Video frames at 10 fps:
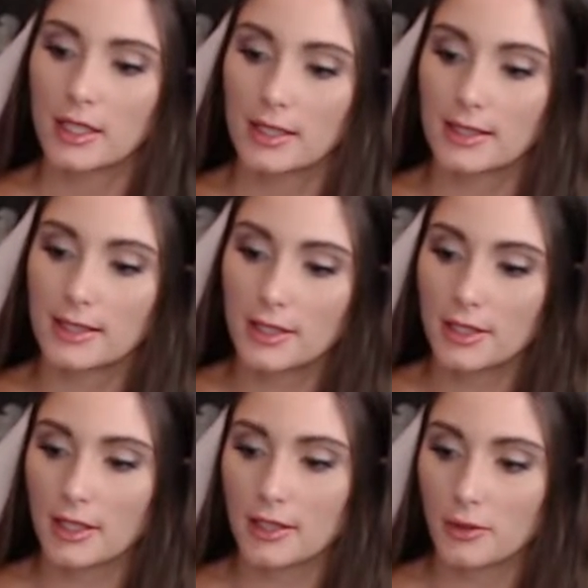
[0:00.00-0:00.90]

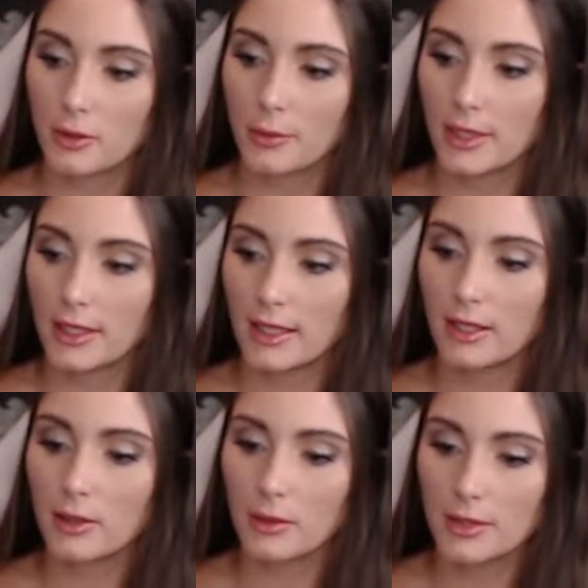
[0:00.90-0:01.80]
such that there will be a
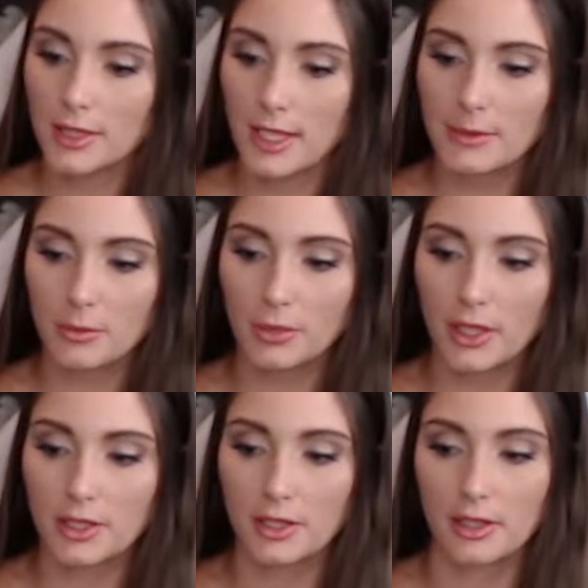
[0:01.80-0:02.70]
keyhole-shaped
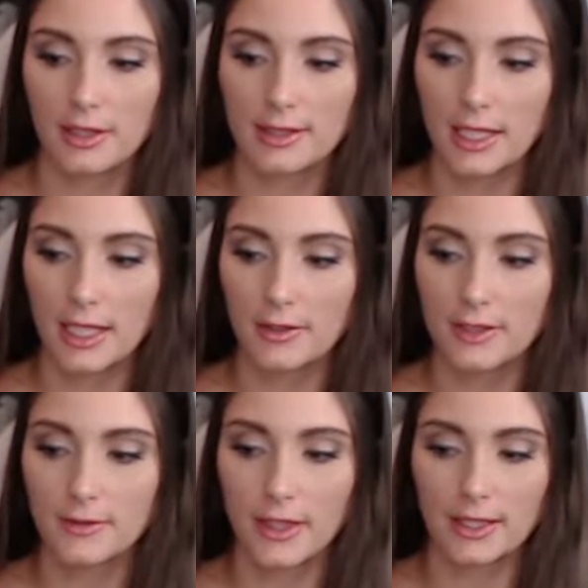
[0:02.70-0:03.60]
impression on the side of
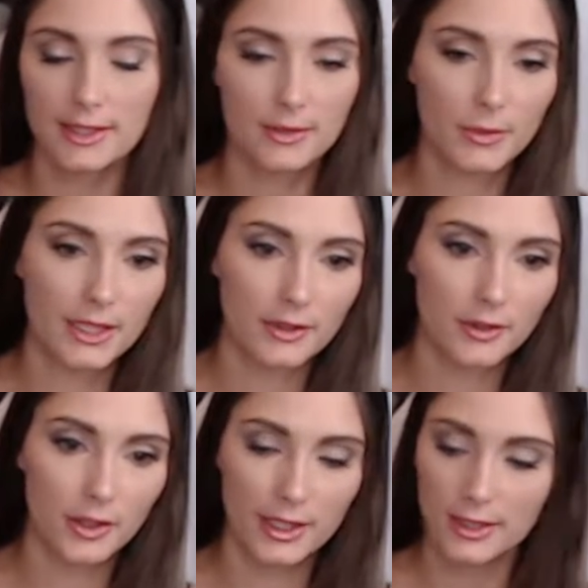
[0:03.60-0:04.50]
his face, Medivh
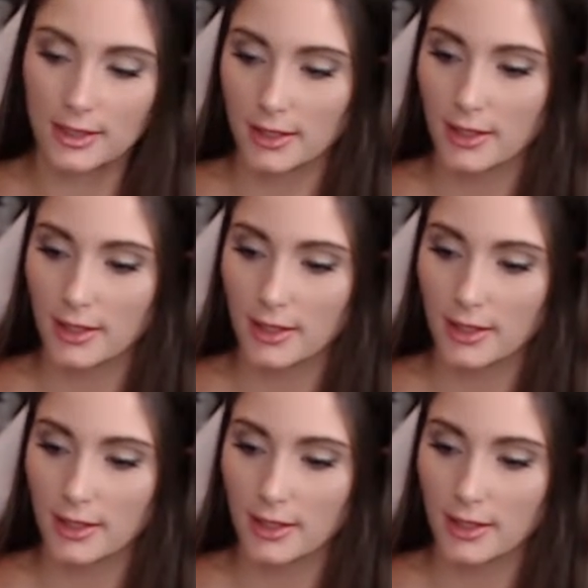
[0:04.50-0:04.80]
grinned.